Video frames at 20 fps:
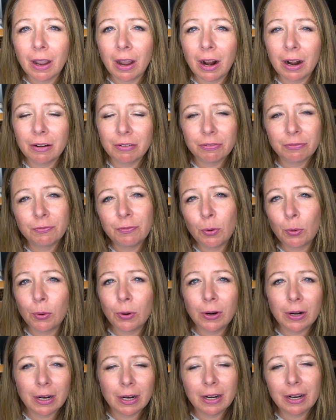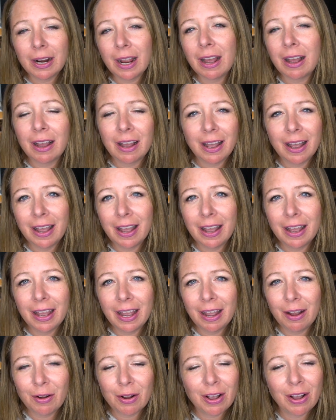are 4
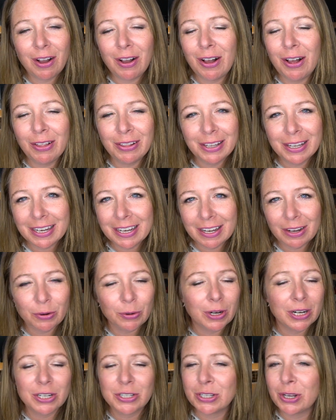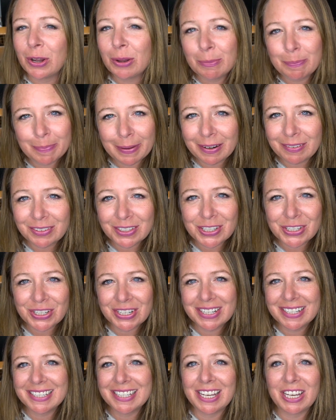alcoholic or adult
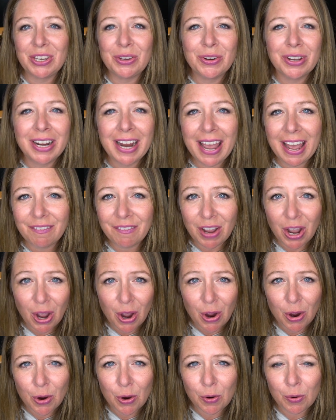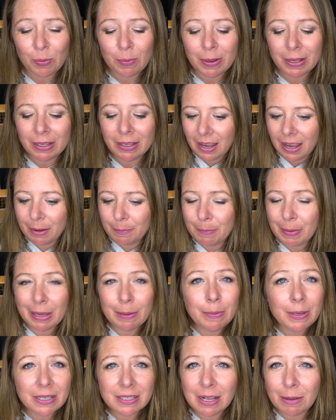beverages that you can have at home, and
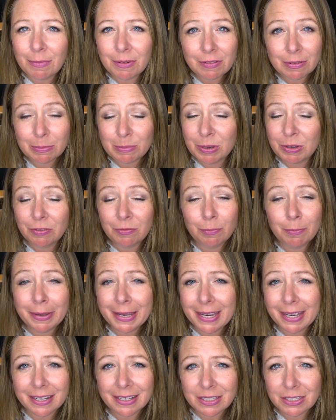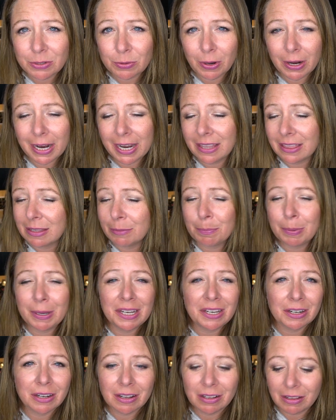maybe some of them you've missed, right? The
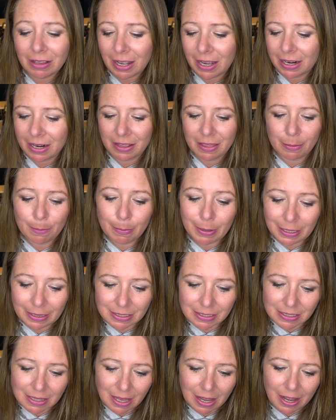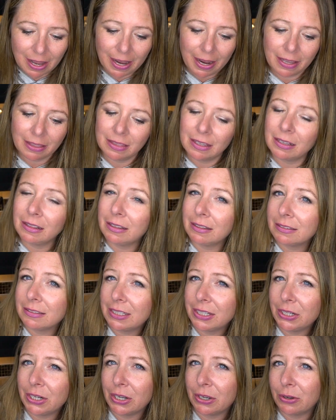pina colada, the mudslide, the,
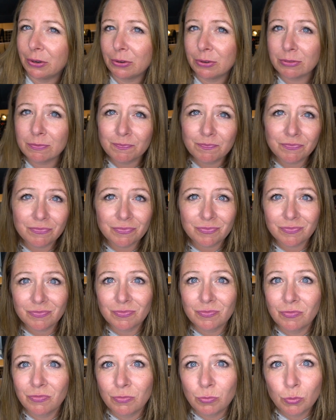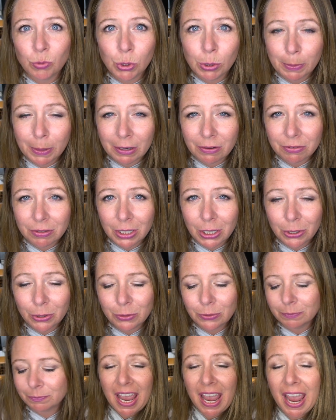root beer
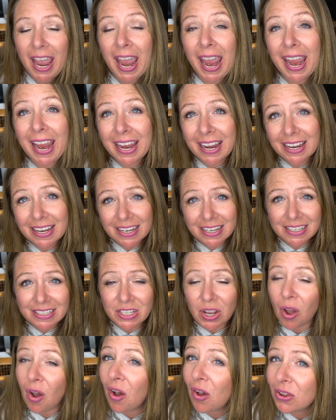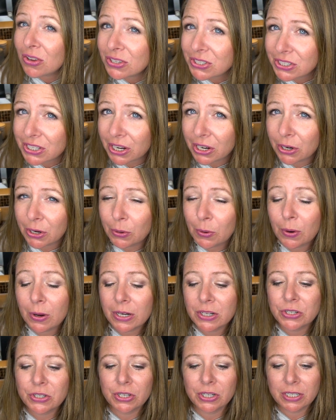float. And
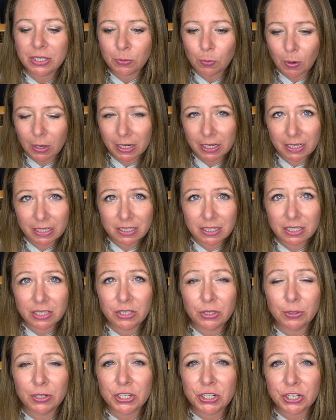also just wanted to do a